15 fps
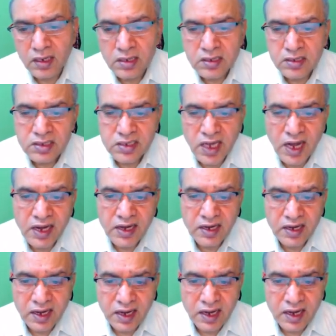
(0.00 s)
Sin
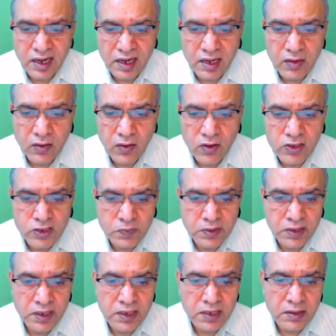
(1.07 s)
A cos
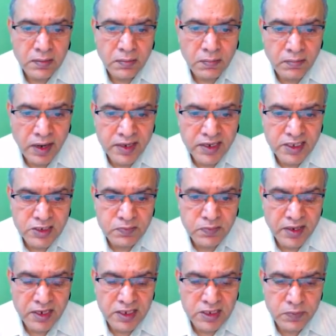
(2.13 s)
B minus
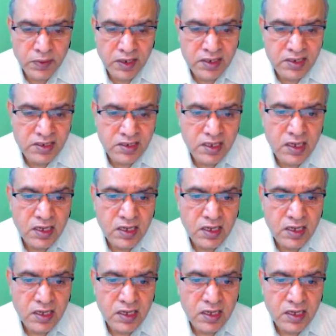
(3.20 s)
minus plus